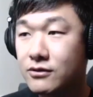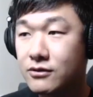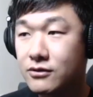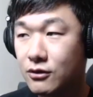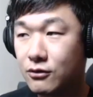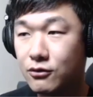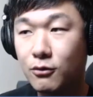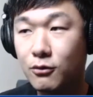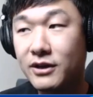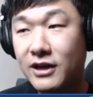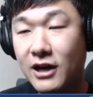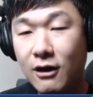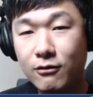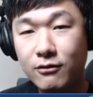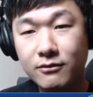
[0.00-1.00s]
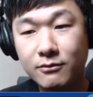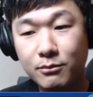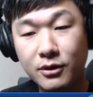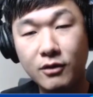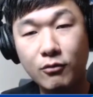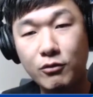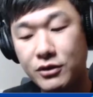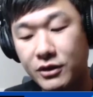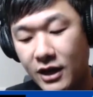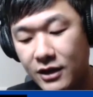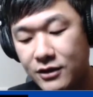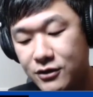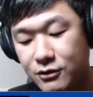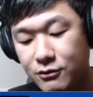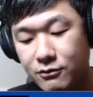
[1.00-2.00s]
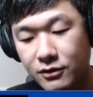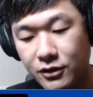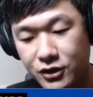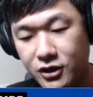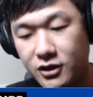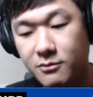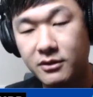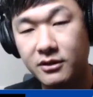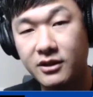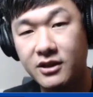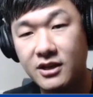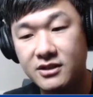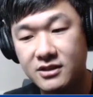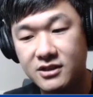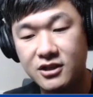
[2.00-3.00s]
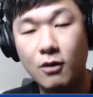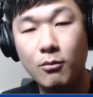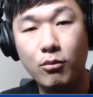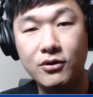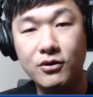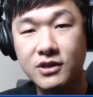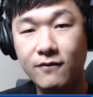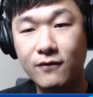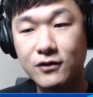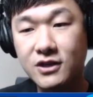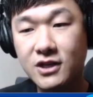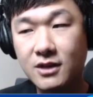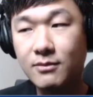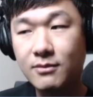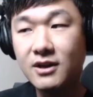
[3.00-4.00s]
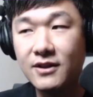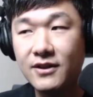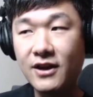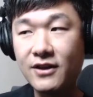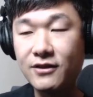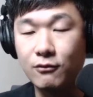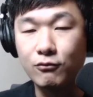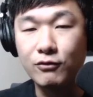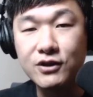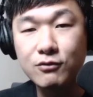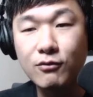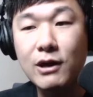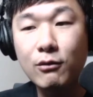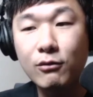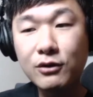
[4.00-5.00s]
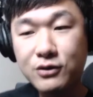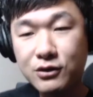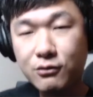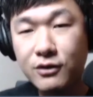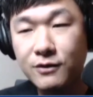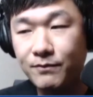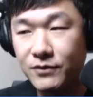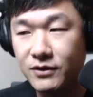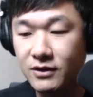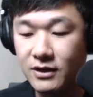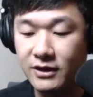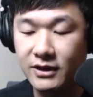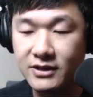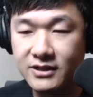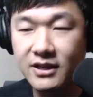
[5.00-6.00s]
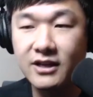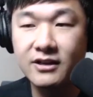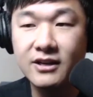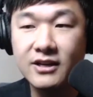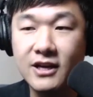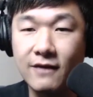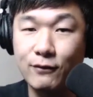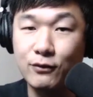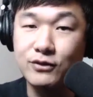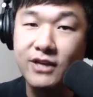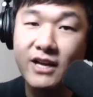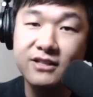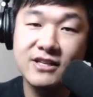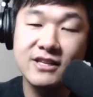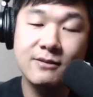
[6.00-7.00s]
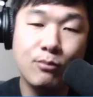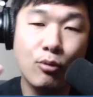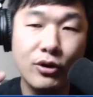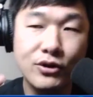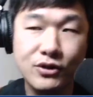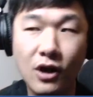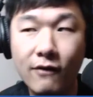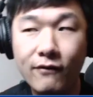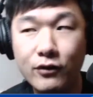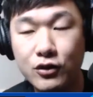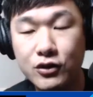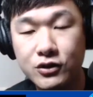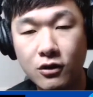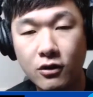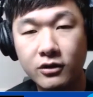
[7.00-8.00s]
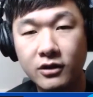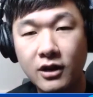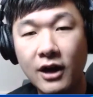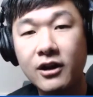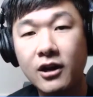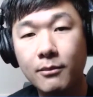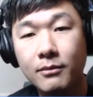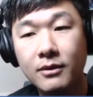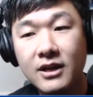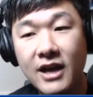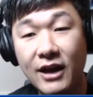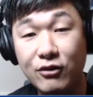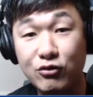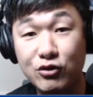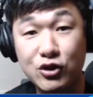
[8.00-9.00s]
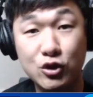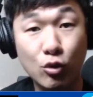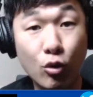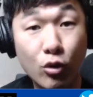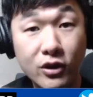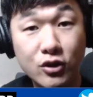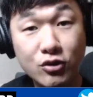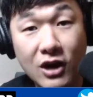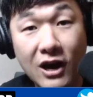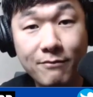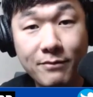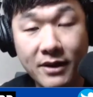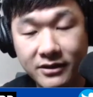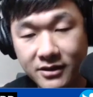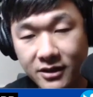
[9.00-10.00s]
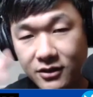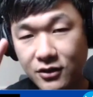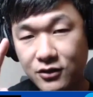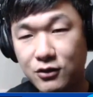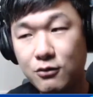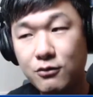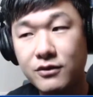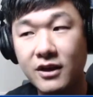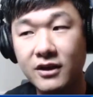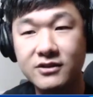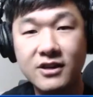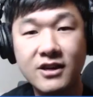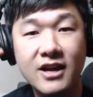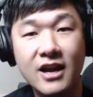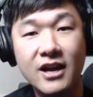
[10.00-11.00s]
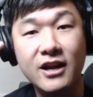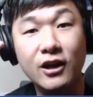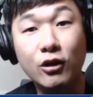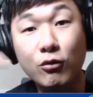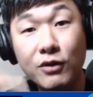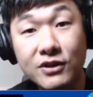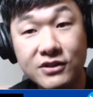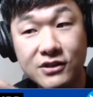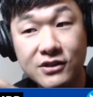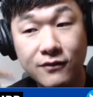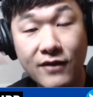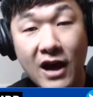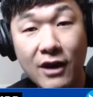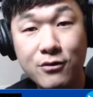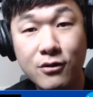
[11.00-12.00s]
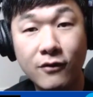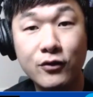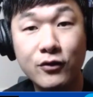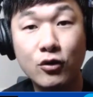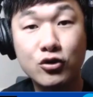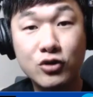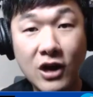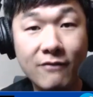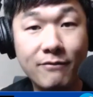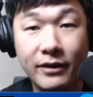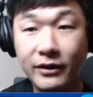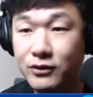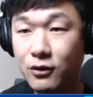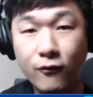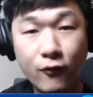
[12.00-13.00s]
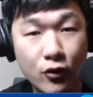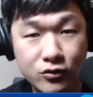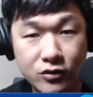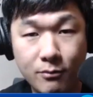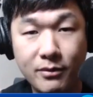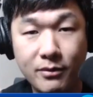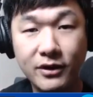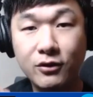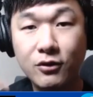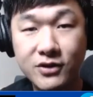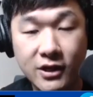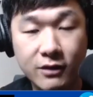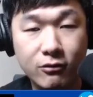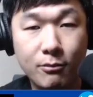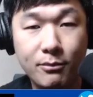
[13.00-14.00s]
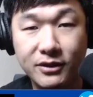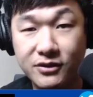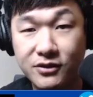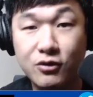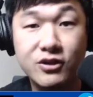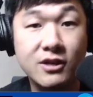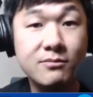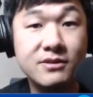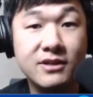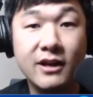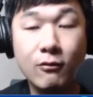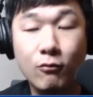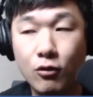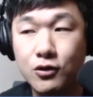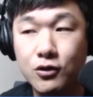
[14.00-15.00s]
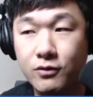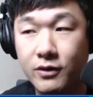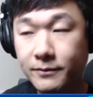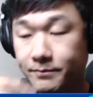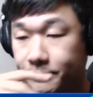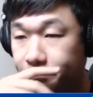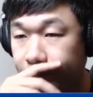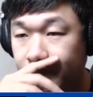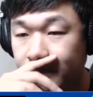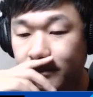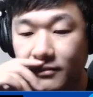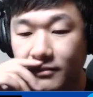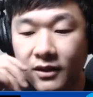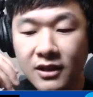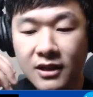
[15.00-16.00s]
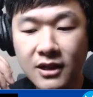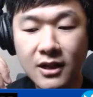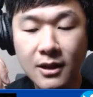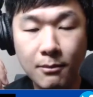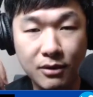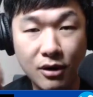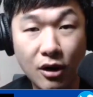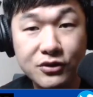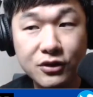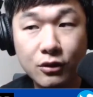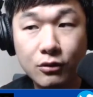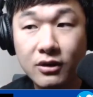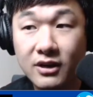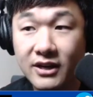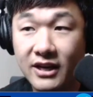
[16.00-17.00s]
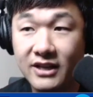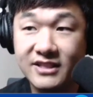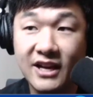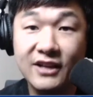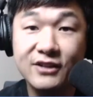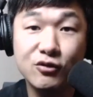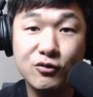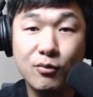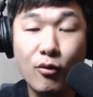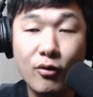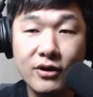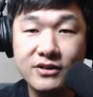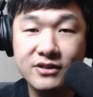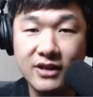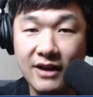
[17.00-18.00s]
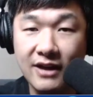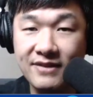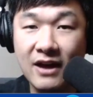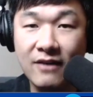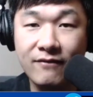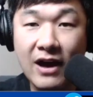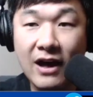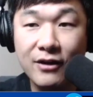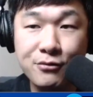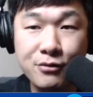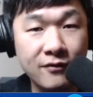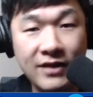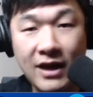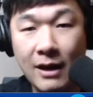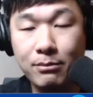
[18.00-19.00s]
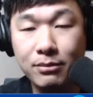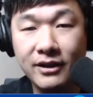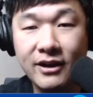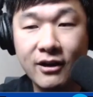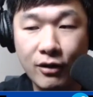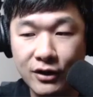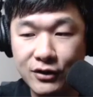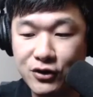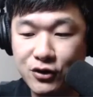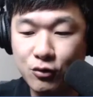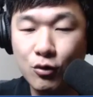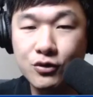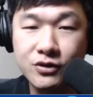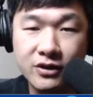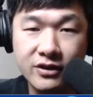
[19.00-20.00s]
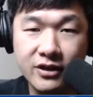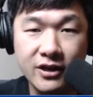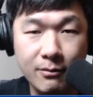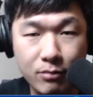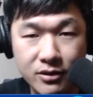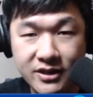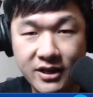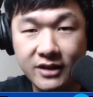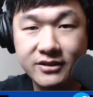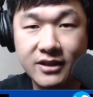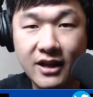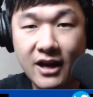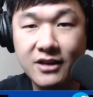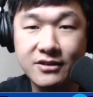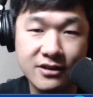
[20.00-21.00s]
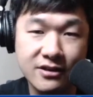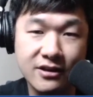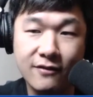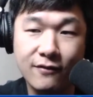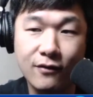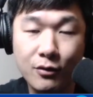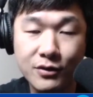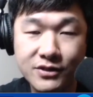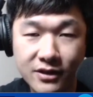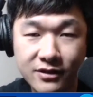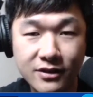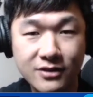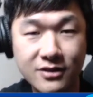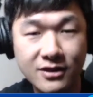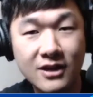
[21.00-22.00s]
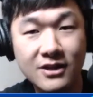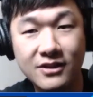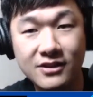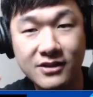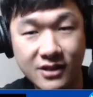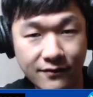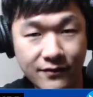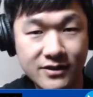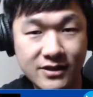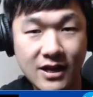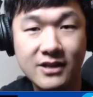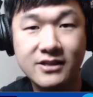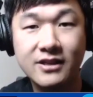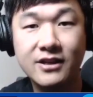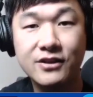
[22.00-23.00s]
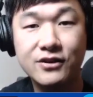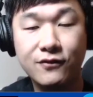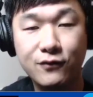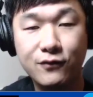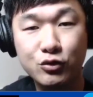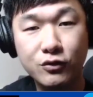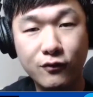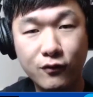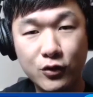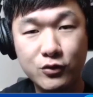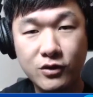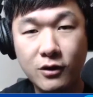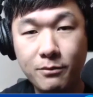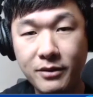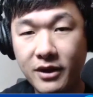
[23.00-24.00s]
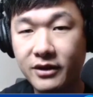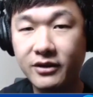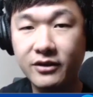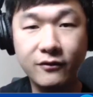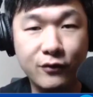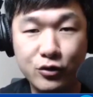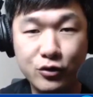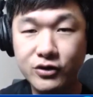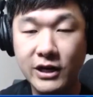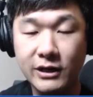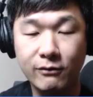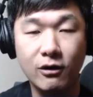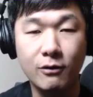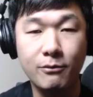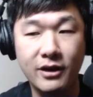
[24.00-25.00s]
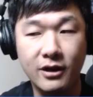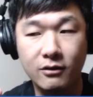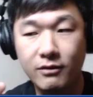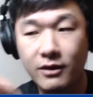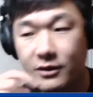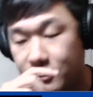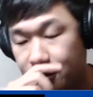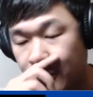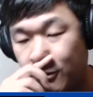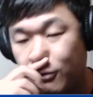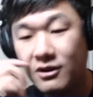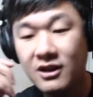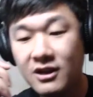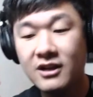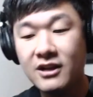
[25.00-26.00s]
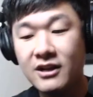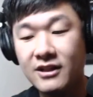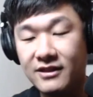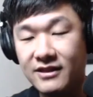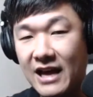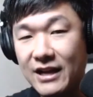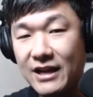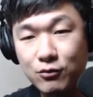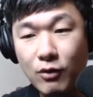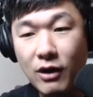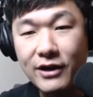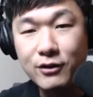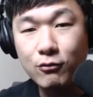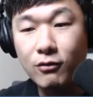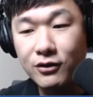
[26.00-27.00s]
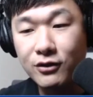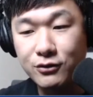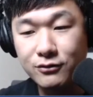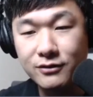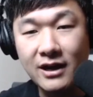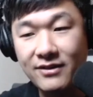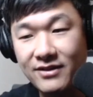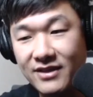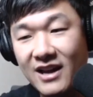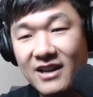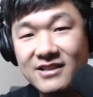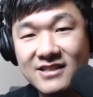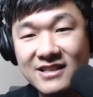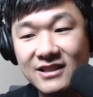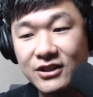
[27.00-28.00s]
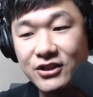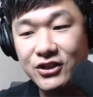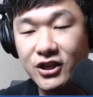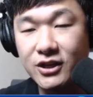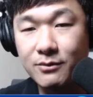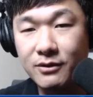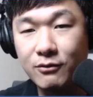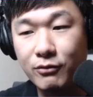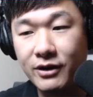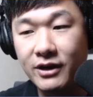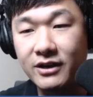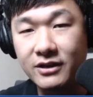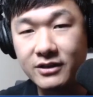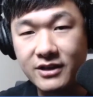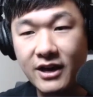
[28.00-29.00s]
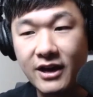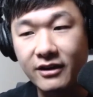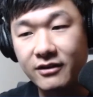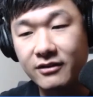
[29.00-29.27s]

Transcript: So don't be a coward. But what you can do legitimately is to sell points off your team. And the reason why you want to do it, like I said, if you take points off of your starting lineup and you store it in draft picks, it does two things. It increases the value of your draft picks, your first round pick, your second round picks. So your team's getting worse, right? But also, it takes those points and that value of that player stores it in a protected asset. And I've always said this, the safest asset is a future first round pick and a future second round pick, right? So that's why you want to do that. And that is the legitimate way to tank.